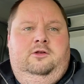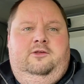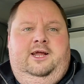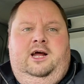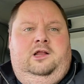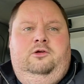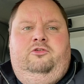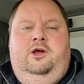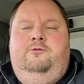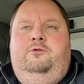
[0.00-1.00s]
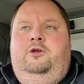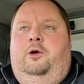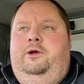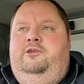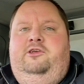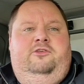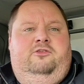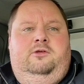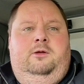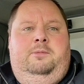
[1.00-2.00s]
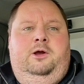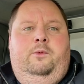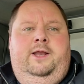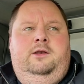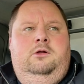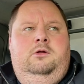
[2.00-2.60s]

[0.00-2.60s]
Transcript: to get that close to home from Norwich is a big win.